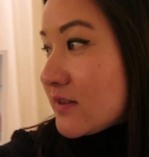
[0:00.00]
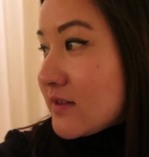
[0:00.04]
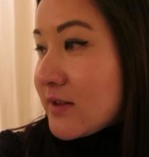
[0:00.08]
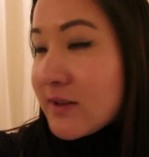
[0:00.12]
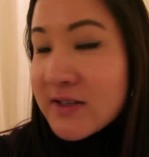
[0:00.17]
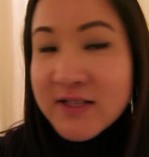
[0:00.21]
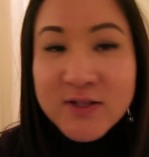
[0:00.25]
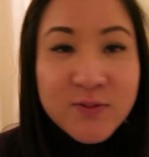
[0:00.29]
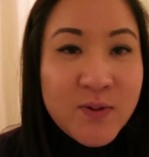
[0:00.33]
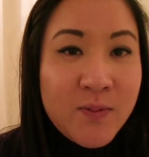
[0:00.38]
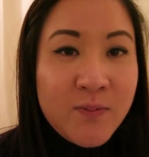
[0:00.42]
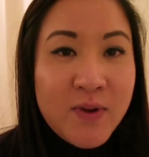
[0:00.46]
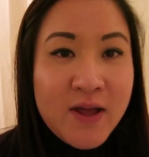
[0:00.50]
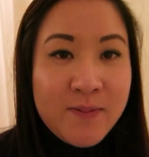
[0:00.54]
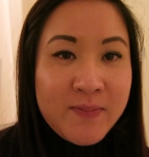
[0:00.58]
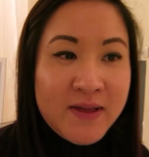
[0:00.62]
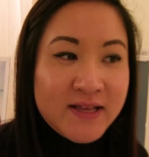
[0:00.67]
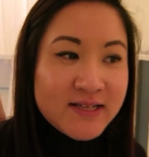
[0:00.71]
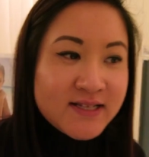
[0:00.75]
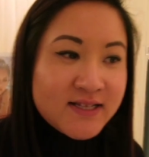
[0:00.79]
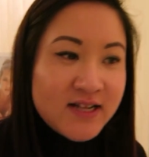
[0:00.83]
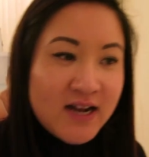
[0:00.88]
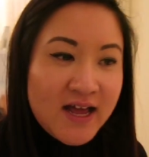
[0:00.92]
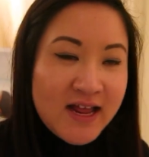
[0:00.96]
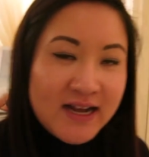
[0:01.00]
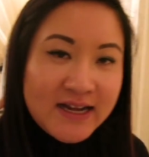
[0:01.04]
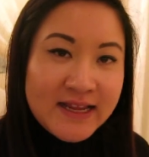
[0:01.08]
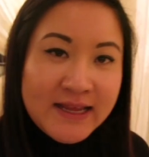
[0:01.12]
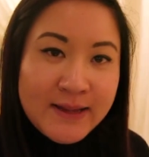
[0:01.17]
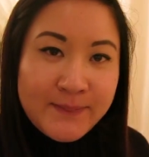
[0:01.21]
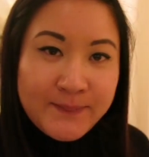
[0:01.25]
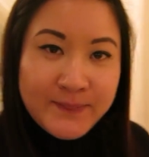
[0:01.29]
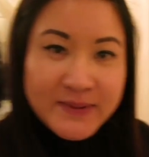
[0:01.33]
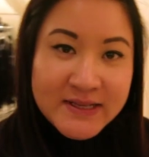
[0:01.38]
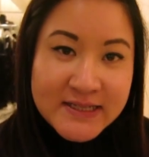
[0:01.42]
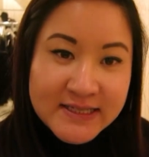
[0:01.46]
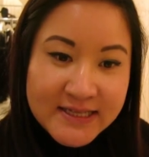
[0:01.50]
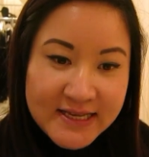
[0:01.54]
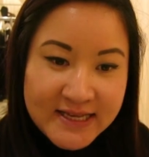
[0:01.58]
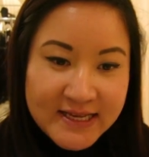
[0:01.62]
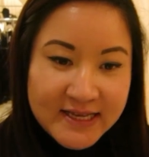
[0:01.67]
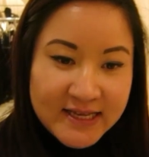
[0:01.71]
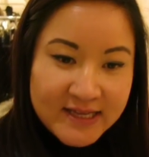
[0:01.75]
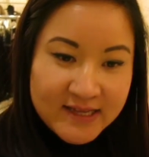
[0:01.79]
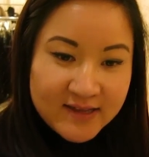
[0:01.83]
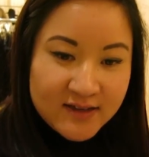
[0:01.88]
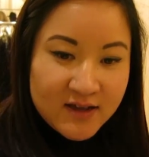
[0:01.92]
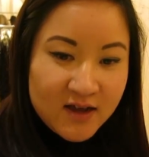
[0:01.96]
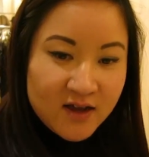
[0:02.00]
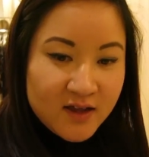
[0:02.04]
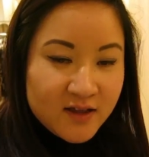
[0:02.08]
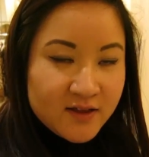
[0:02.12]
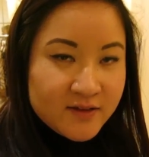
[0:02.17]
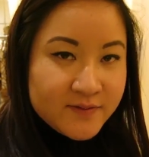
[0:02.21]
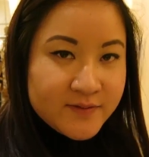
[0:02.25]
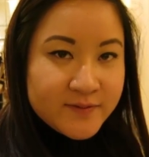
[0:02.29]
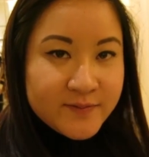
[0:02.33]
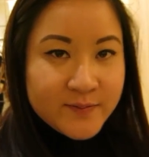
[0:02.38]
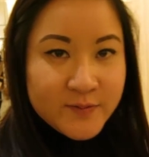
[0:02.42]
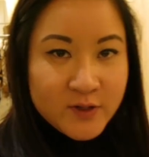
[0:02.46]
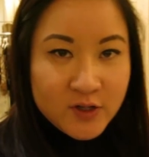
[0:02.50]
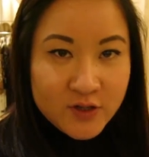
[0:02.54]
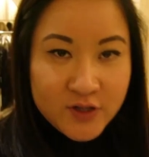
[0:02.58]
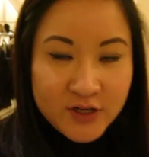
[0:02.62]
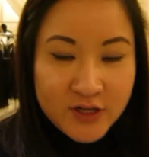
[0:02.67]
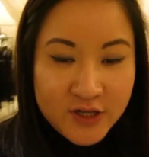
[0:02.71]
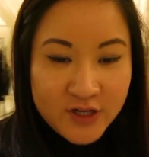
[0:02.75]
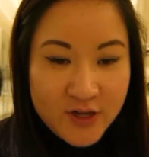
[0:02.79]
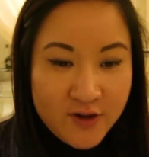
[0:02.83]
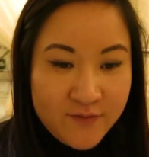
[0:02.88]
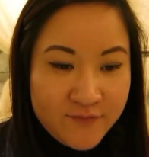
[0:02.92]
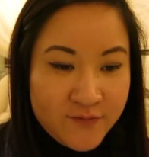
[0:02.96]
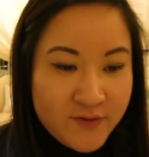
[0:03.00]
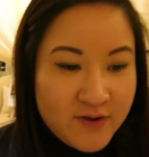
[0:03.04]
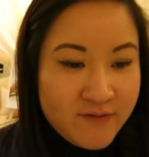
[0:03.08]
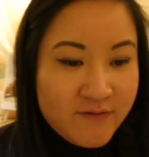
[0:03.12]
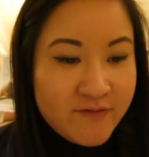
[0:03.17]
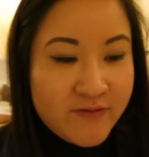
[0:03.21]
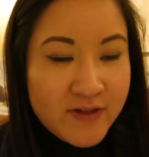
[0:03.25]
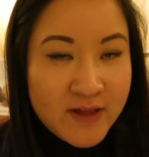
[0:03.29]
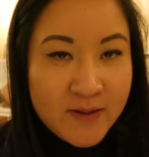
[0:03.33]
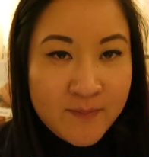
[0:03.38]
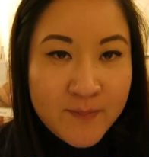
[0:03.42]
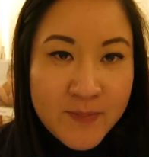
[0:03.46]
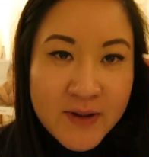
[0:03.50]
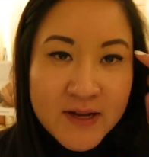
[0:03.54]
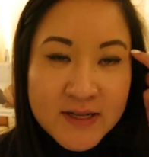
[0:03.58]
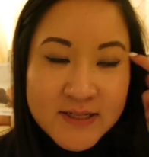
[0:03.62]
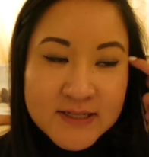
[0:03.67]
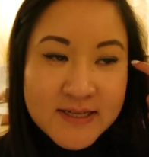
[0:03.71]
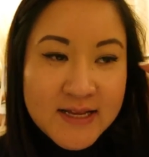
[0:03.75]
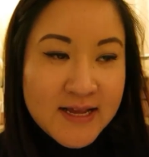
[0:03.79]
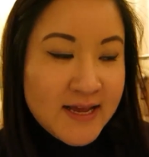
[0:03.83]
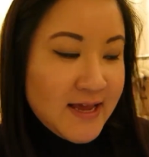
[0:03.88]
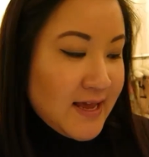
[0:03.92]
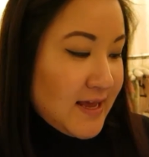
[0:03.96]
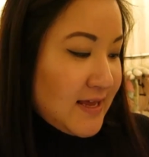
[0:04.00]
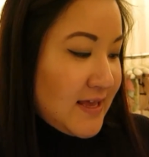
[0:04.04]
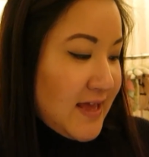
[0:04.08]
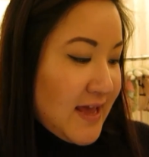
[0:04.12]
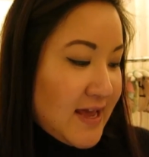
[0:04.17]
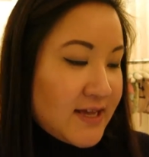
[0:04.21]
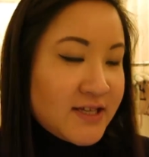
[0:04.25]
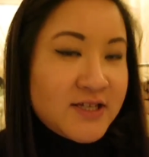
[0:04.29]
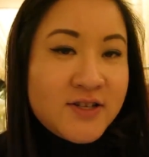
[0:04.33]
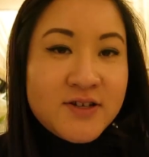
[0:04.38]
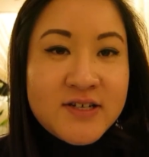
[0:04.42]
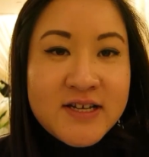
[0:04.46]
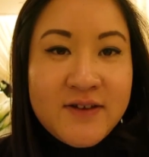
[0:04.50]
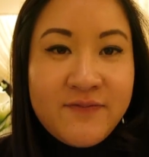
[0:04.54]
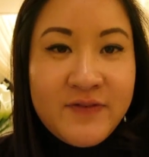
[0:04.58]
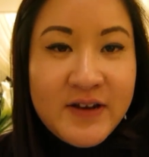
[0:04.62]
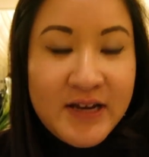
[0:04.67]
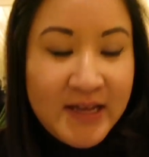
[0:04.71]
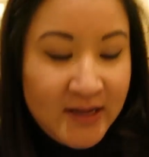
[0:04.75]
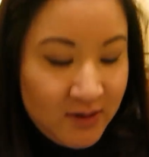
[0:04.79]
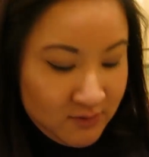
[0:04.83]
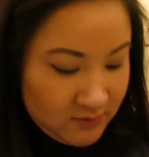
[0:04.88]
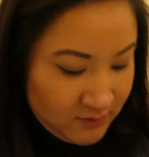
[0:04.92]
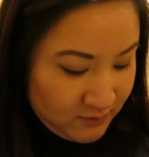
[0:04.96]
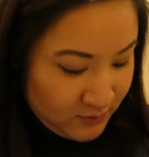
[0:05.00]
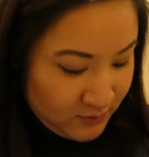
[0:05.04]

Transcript: the swimwear bit's slightly busy, I'm not going to go for everything, but yeah, so definitely